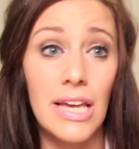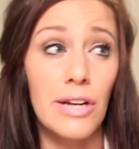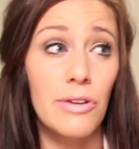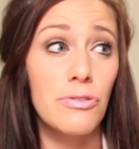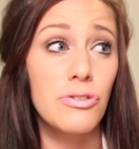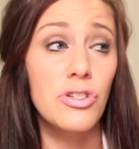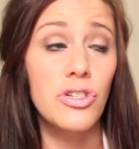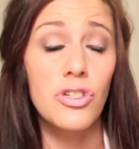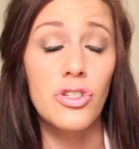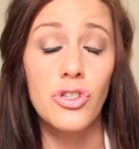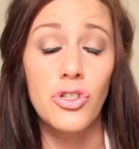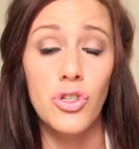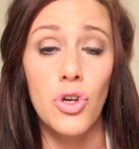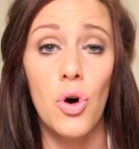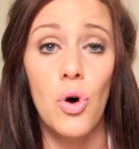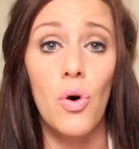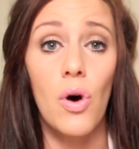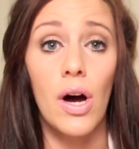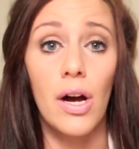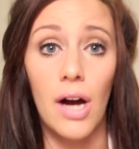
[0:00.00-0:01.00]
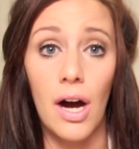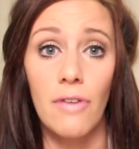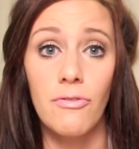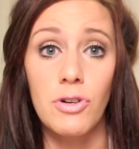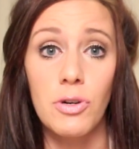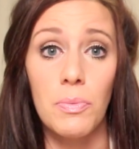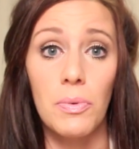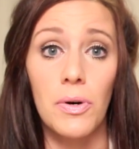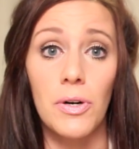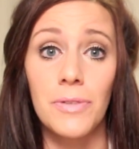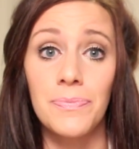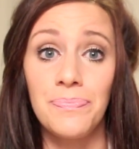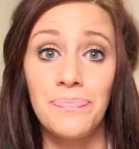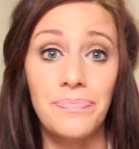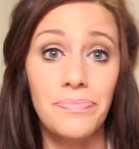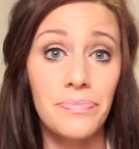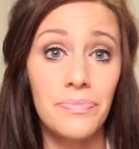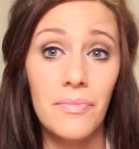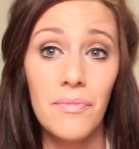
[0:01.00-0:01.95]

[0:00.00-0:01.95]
and it was just so uncomfortable.